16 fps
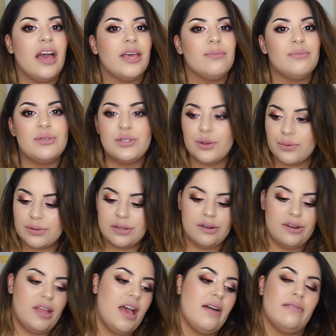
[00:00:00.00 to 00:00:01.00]
I'm so
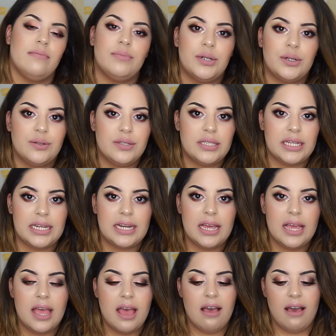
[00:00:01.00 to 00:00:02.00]
sorry I haven't posted.
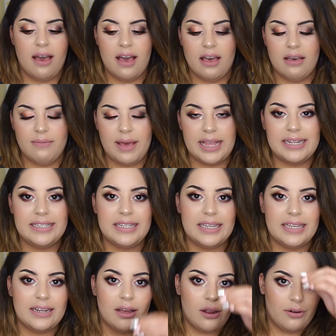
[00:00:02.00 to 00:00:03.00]
I
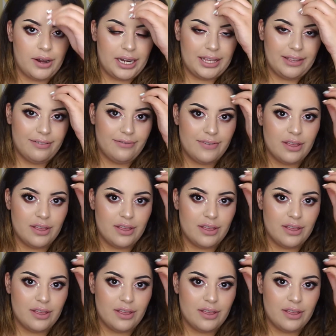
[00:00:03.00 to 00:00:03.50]
did already